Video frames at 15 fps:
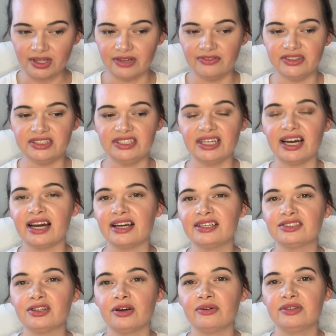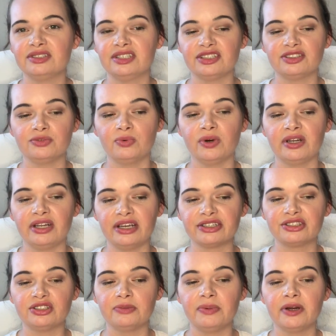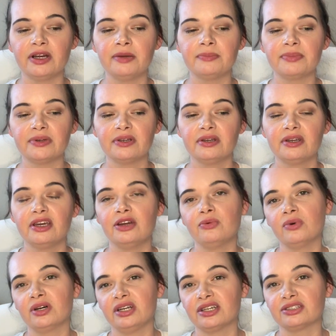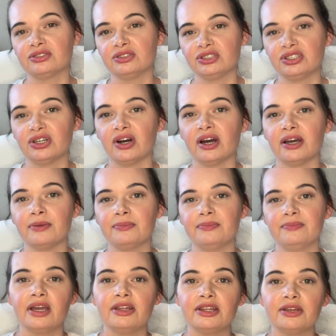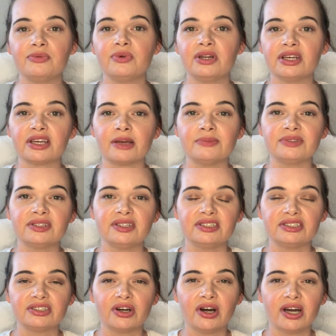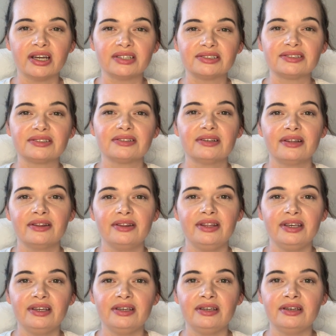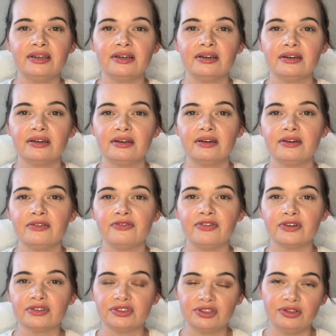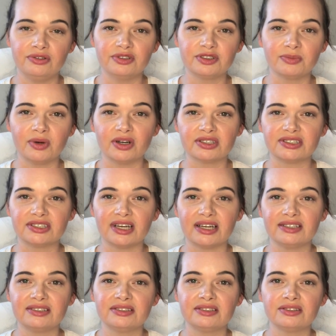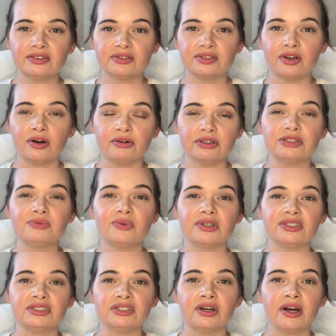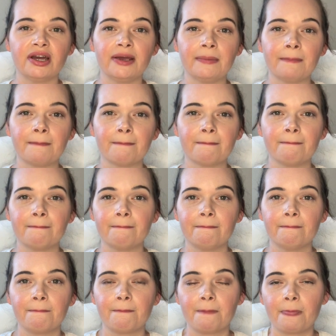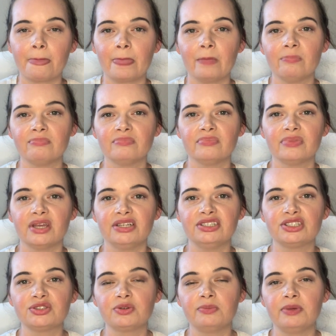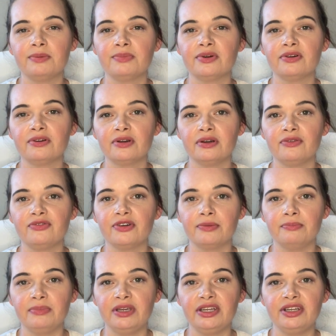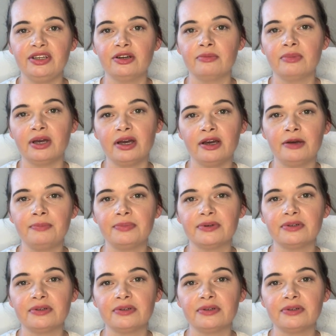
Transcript: venti ice always gets 1 extra pump and 1 extra shot. And then when it comes to the shots, the first 2 small sizes are always 1 shot. And just remember, from medium up,